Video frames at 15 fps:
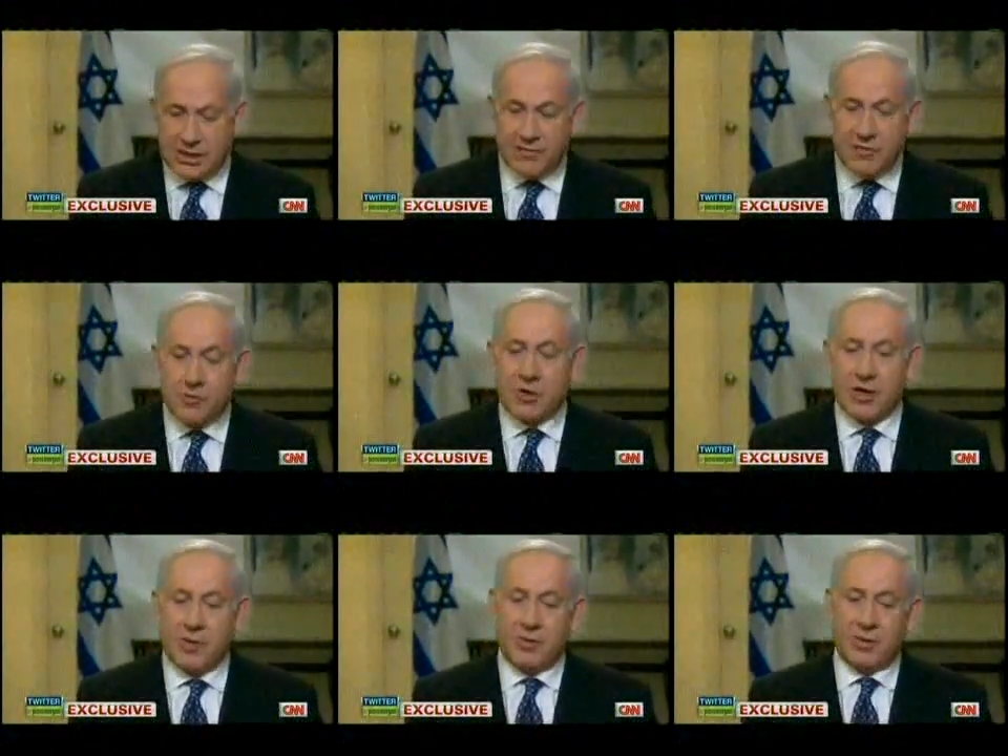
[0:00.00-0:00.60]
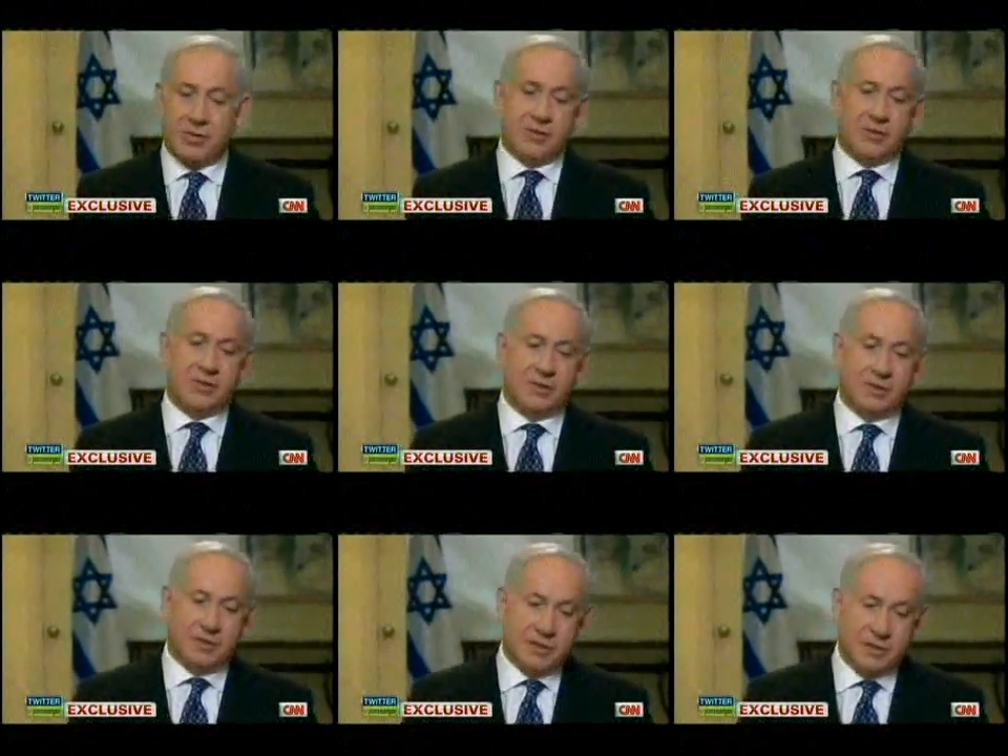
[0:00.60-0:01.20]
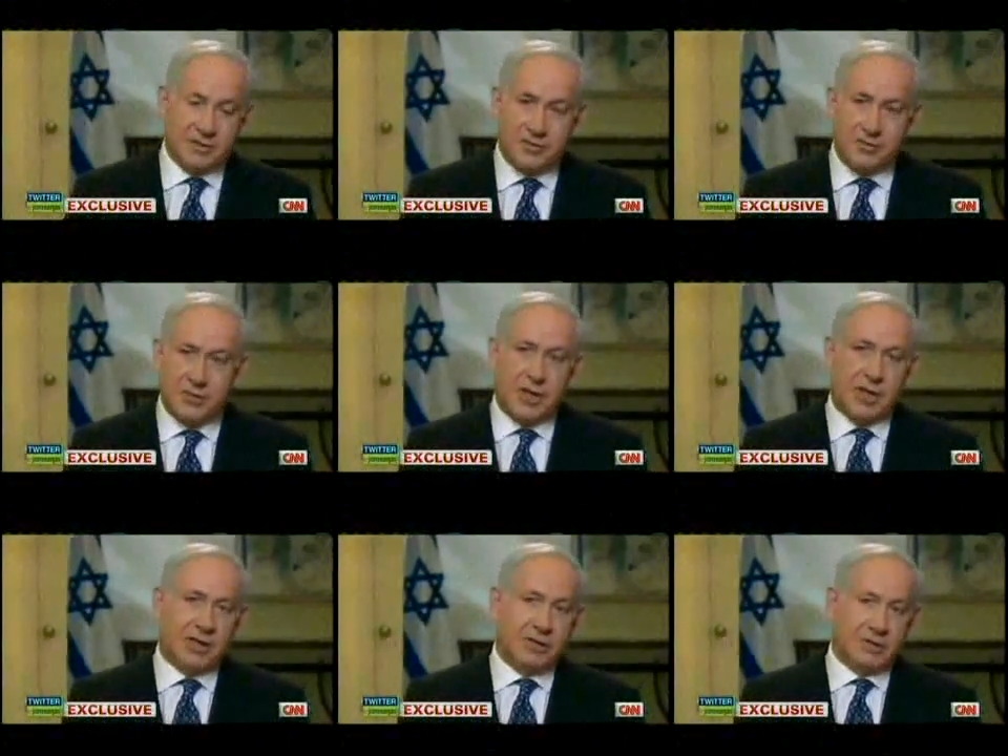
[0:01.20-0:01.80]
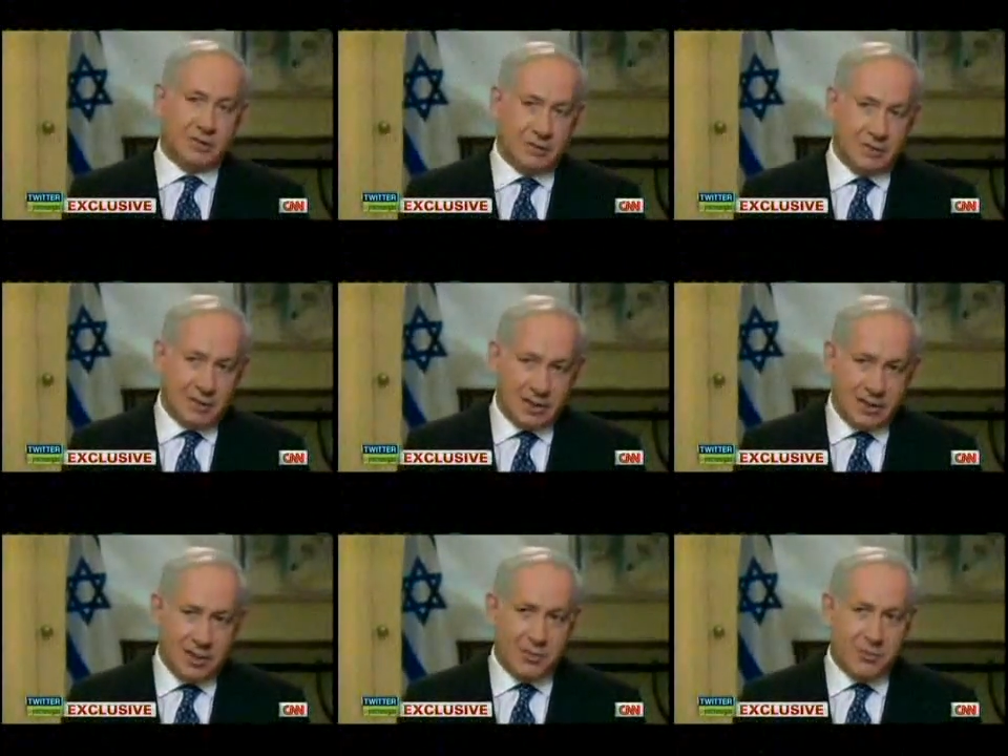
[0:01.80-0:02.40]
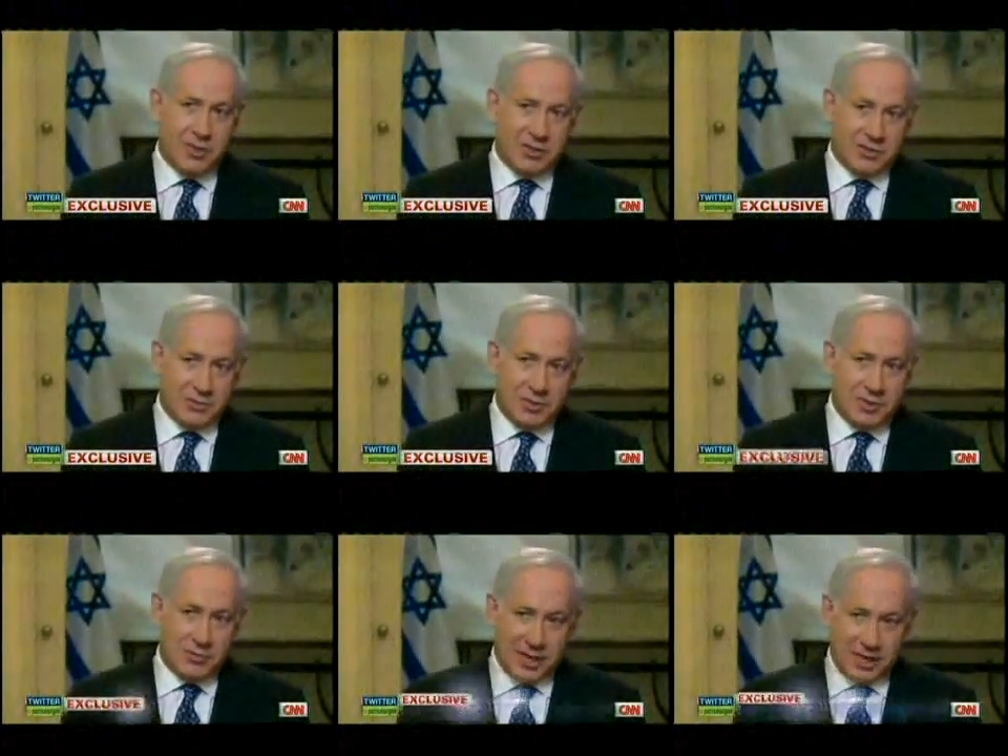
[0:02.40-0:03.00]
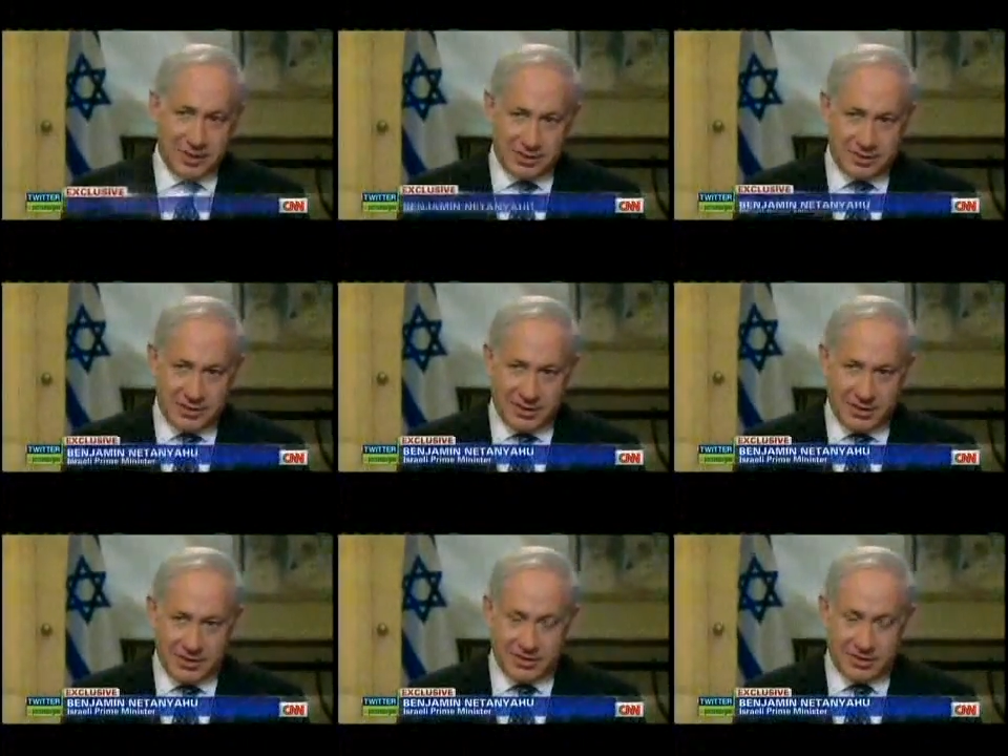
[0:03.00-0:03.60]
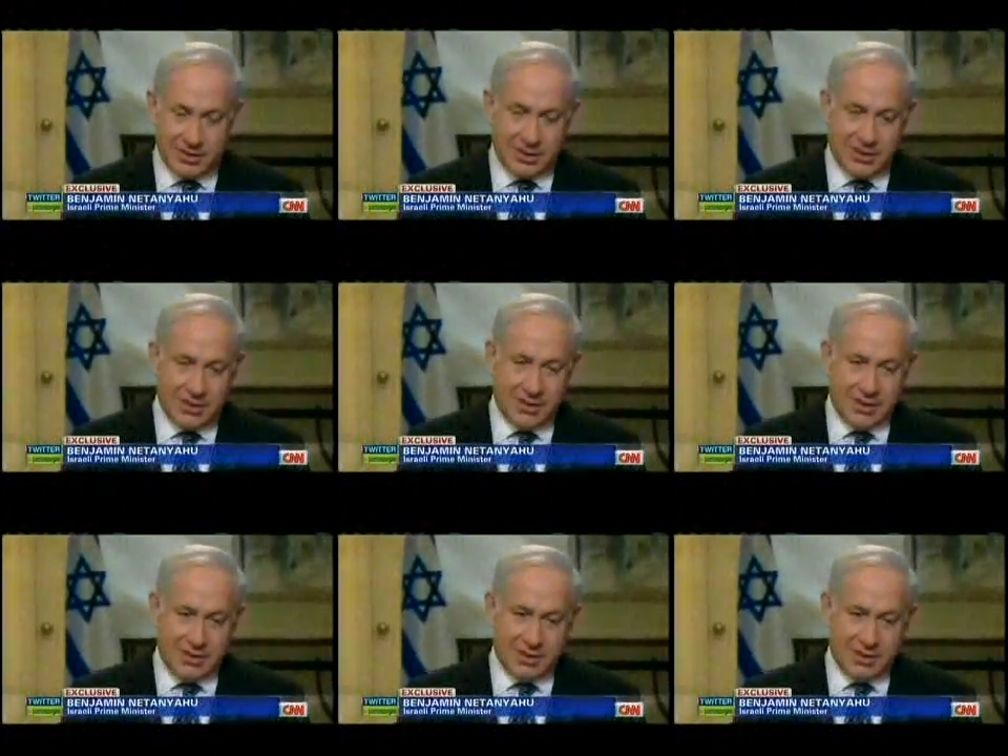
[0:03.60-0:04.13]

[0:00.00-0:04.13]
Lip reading: 7 prime ministers have tried to get peace with the Palestinians